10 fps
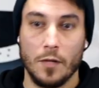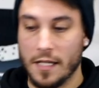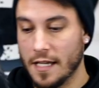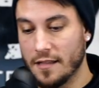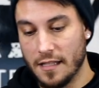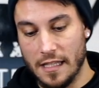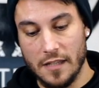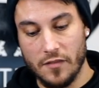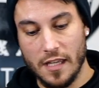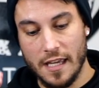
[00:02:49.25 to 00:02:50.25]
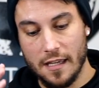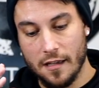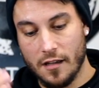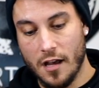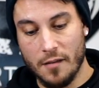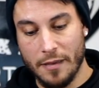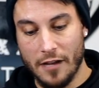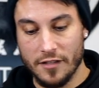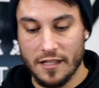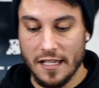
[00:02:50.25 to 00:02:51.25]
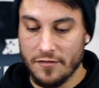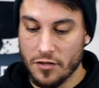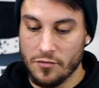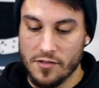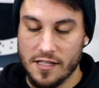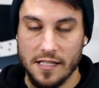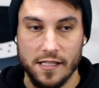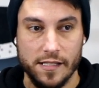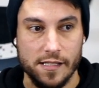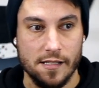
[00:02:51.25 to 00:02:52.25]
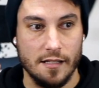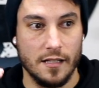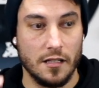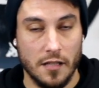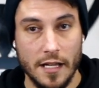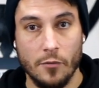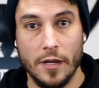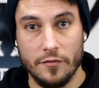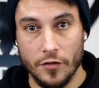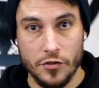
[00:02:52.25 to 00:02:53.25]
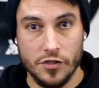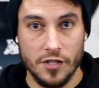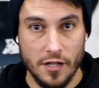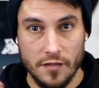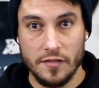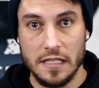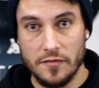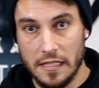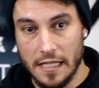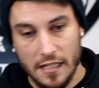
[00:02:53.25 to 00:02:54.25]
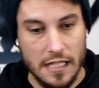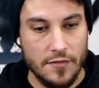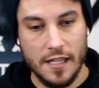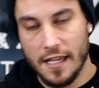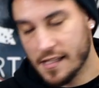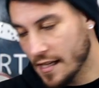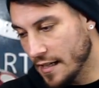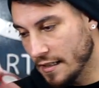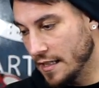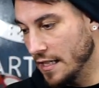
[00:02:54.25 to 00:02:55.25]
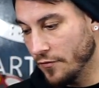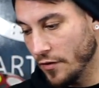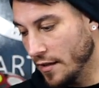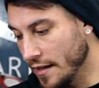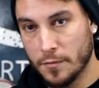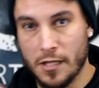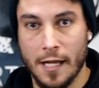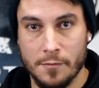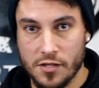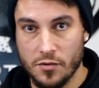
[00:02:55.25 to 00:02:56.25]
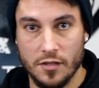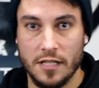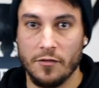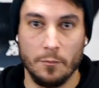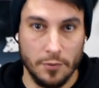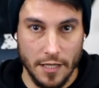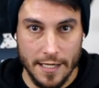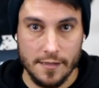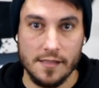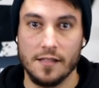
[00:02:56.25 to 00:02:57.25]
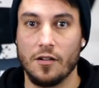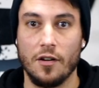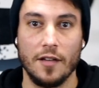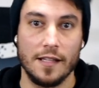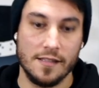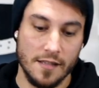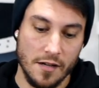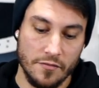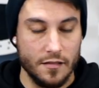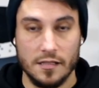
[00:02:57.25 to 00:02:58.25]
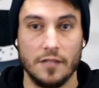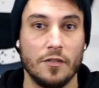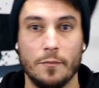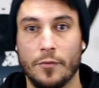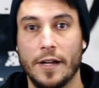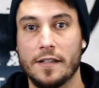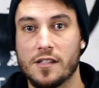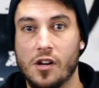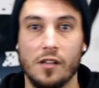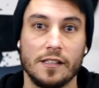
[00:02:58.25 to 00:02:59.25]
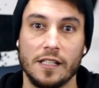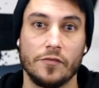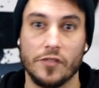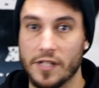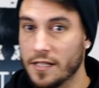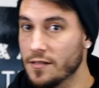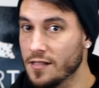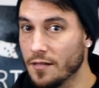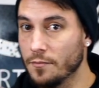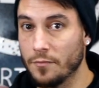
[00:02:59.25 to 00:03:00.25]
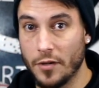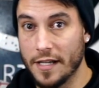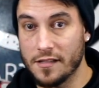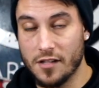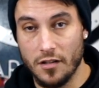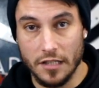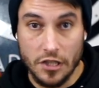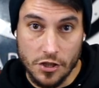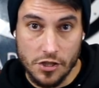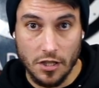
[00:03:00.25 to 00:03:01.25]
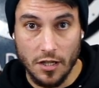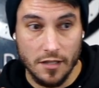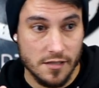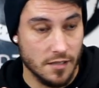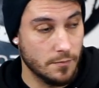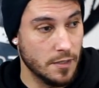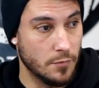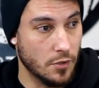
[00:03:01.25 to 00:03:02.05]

But again, the EVA compound that they've used is a lightweight version of EVA. EVA's got different like types to it, different blends and all that stuff. Different brands call it different things. Some brands call it Kushlon, some people